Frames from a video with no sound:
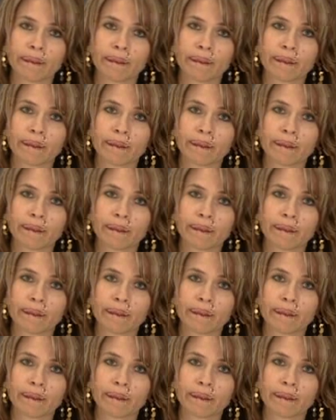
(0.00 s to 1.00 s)
So,
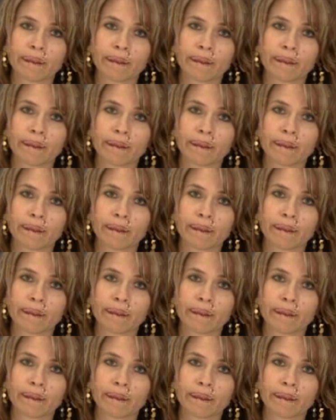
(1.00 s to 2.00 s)
boundaries.
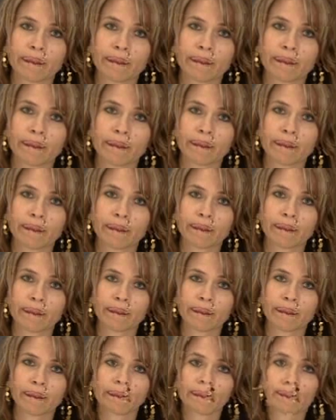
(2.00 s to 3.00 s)
Let's come back to
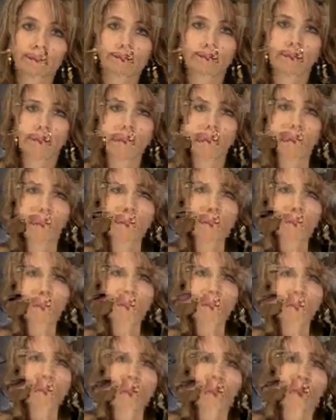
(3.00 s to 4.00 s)
boundaries. What
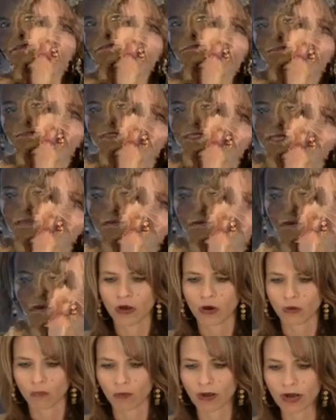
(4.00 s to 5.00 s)
are they?
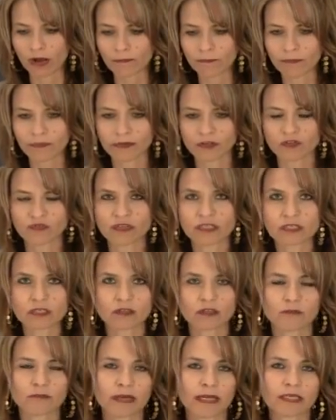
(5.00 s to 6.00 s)
Well, there's
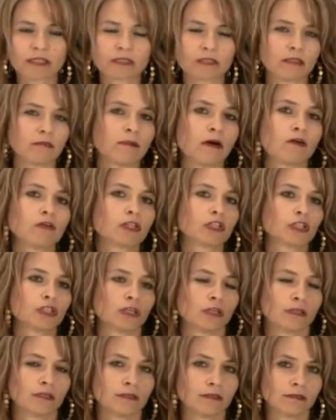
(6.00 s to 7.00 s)
physical, mental,
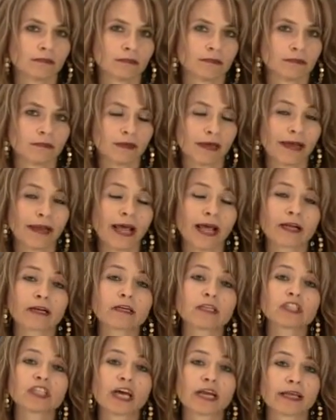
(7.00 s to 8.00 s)
emotional, and
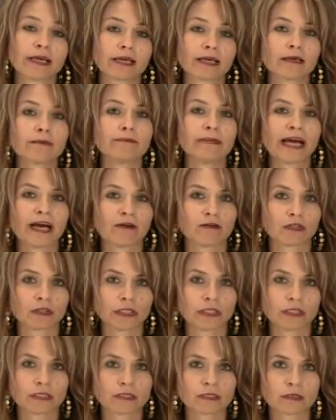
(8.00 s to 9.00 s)
energetic
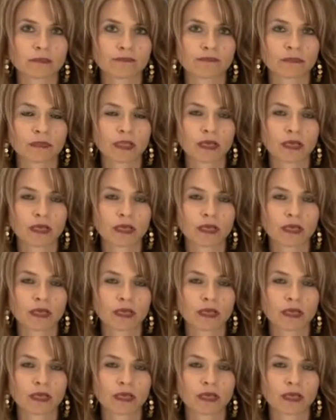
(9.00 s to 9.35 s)
boundaries.